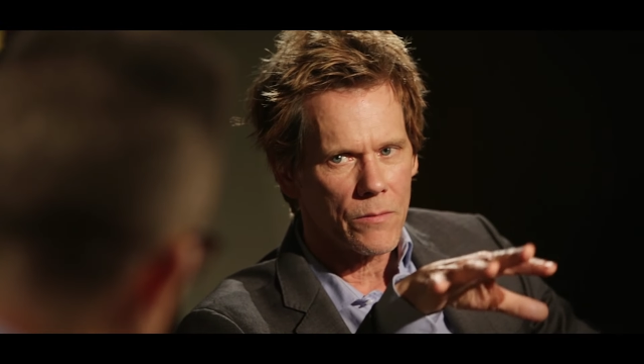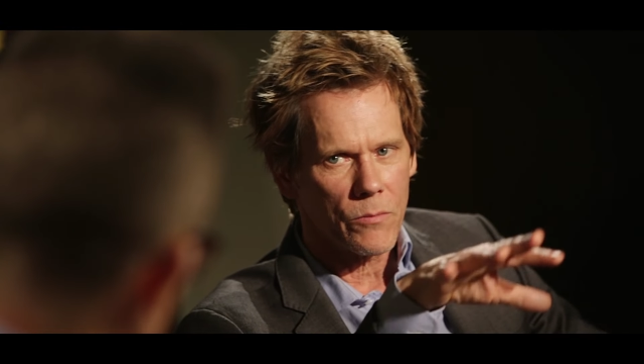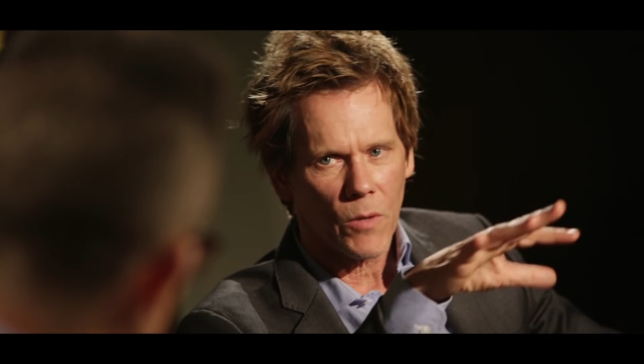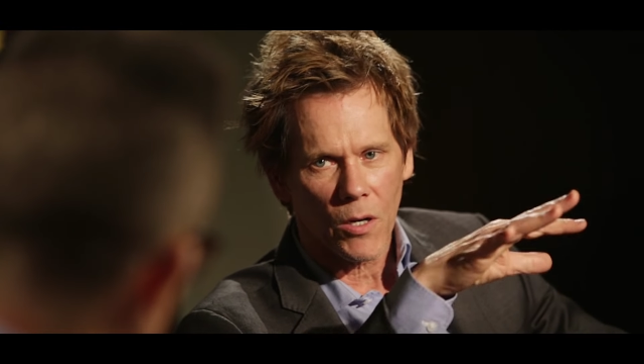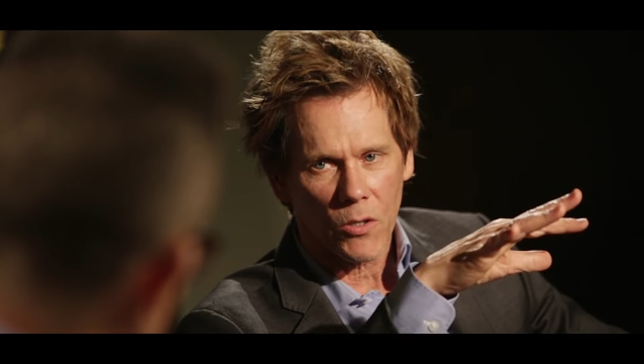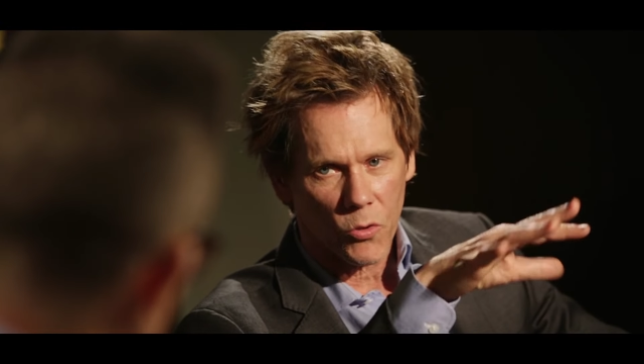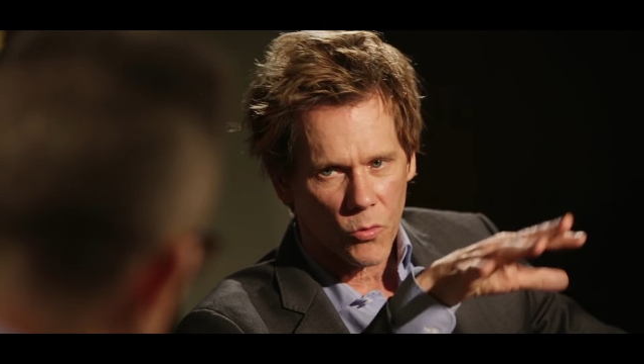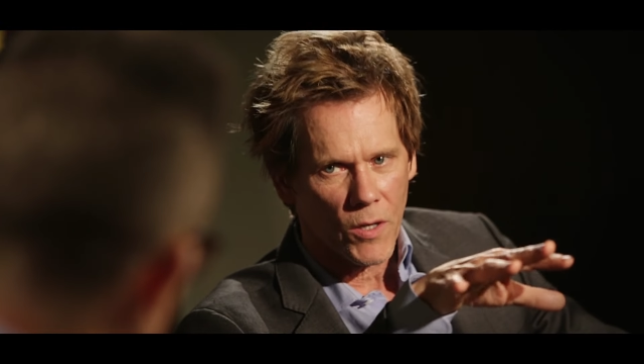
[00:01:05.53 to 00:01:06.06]
a,
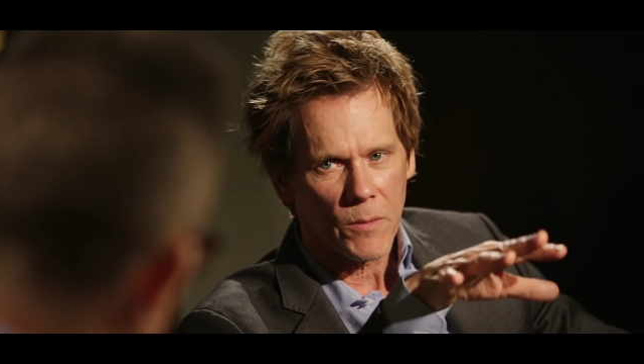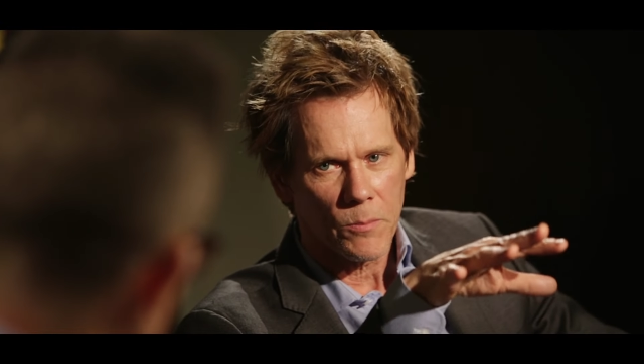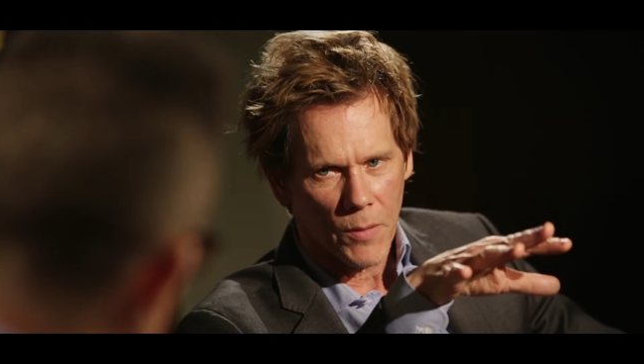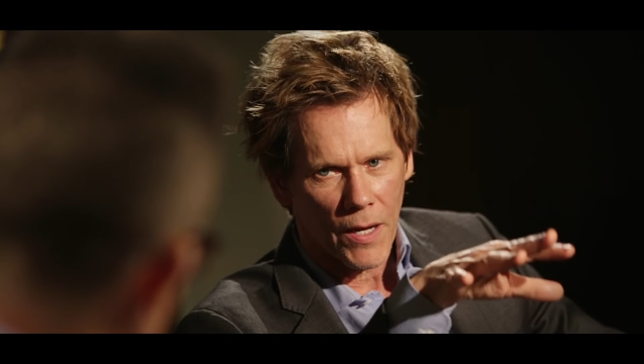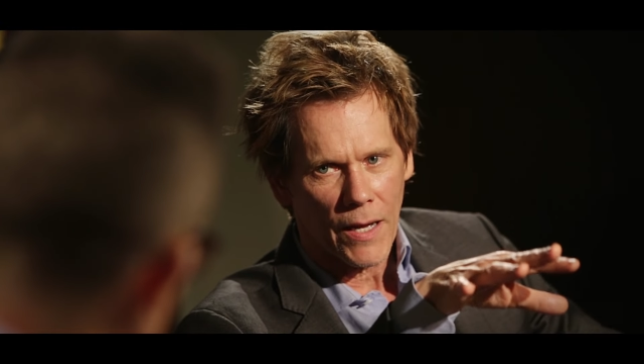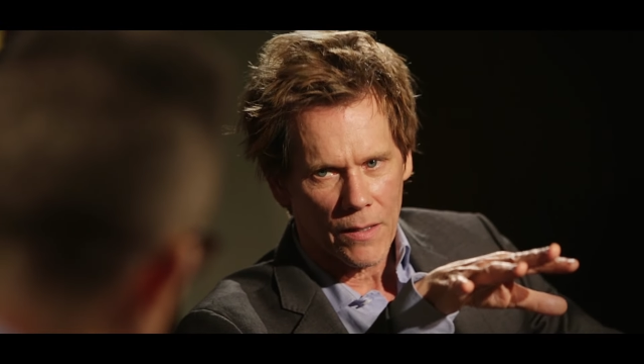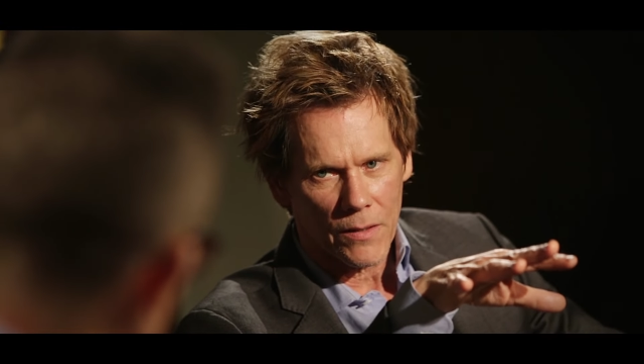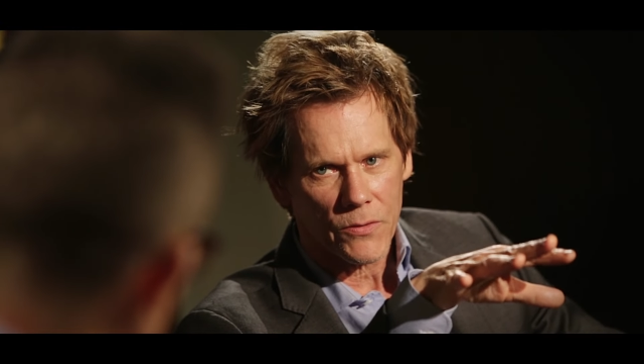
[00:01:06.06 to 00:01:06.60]
a
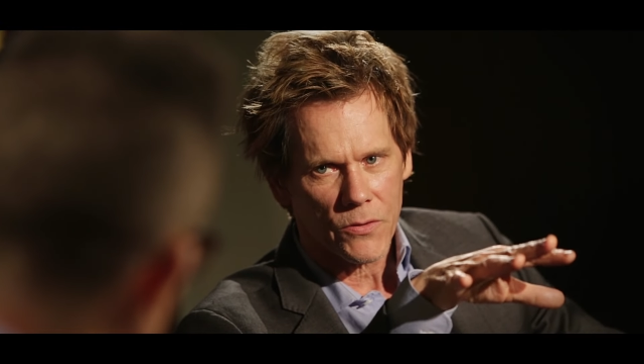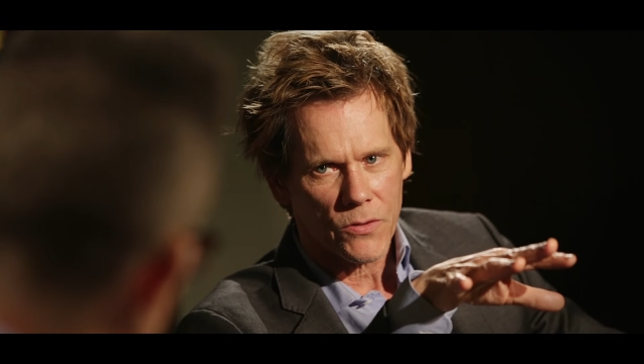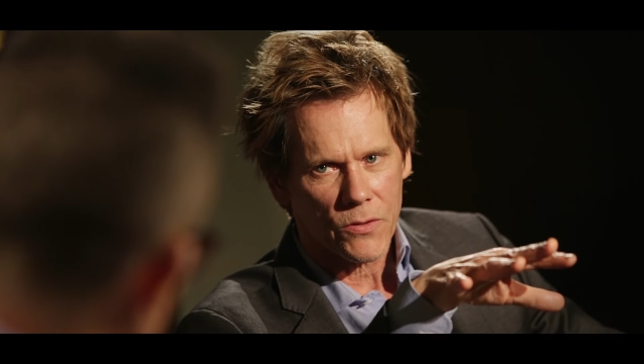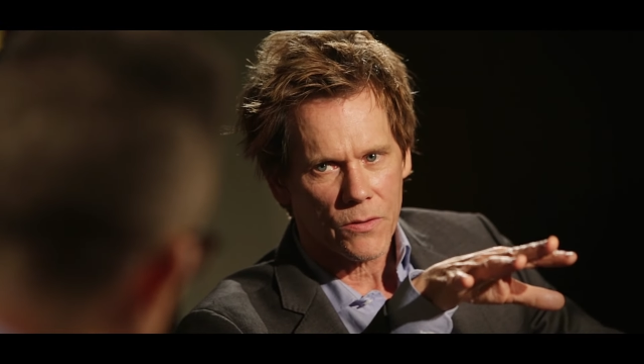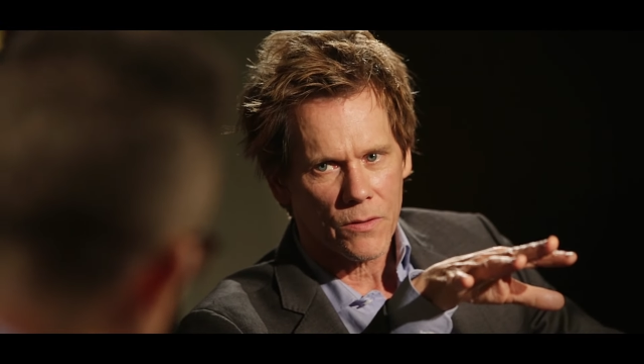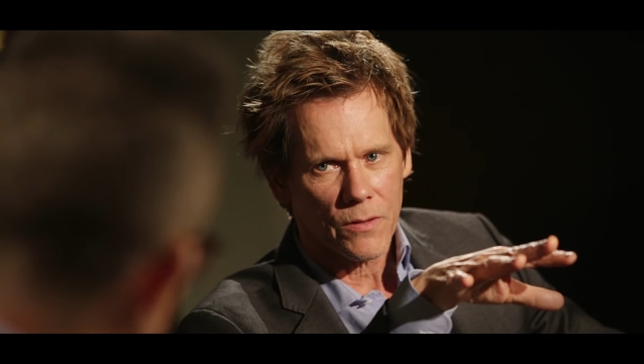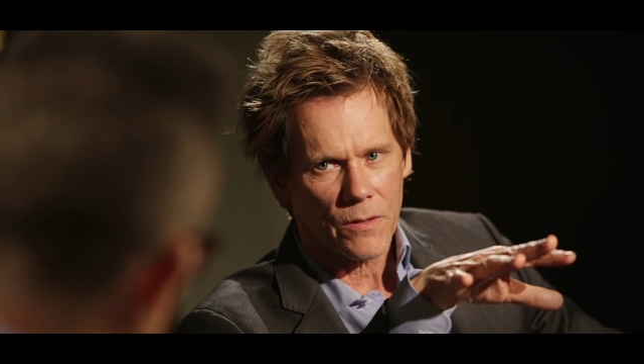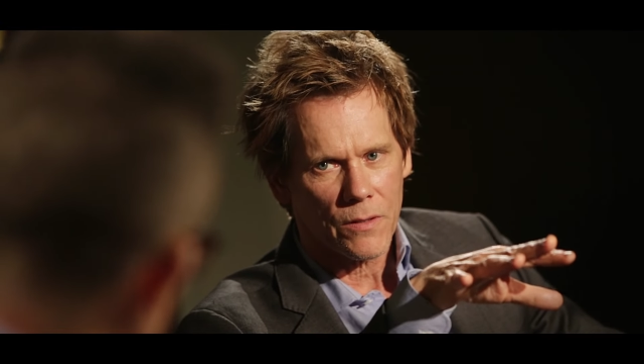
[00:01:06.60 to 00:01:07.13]
great
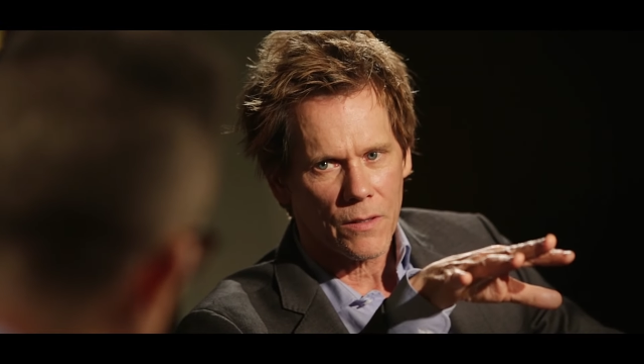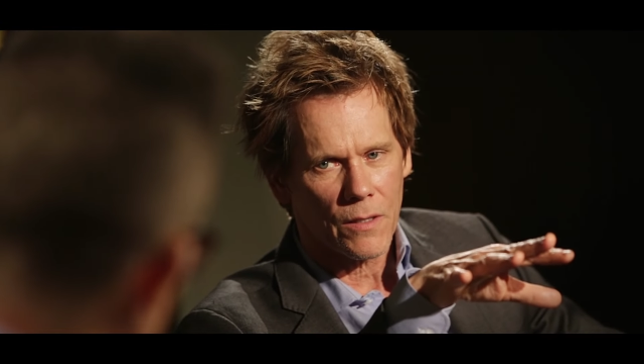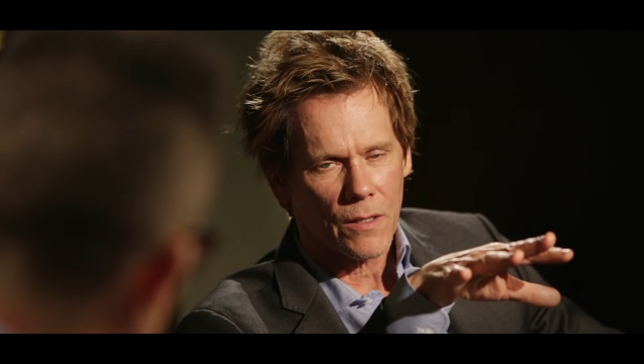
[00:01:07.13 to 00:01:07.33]
balance.